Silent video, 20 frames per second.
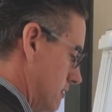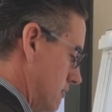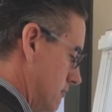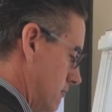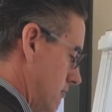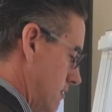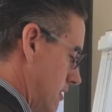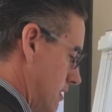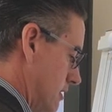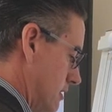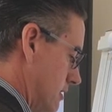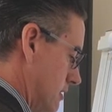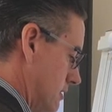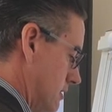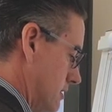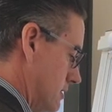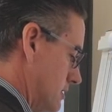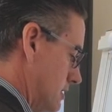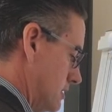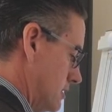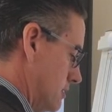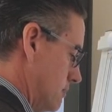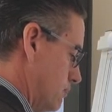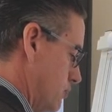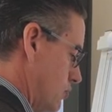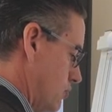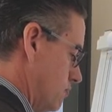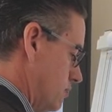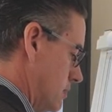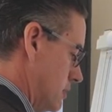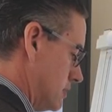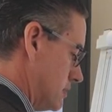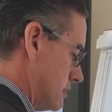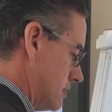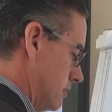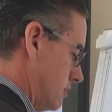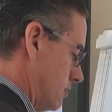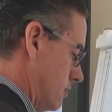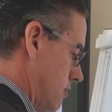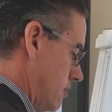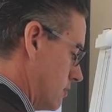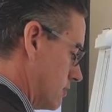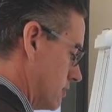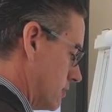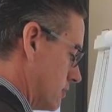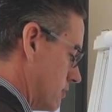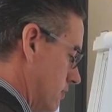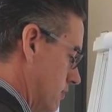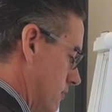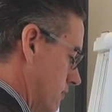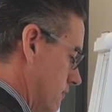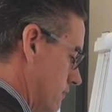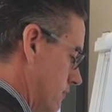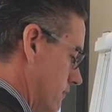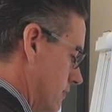right? This is a movement along the curve.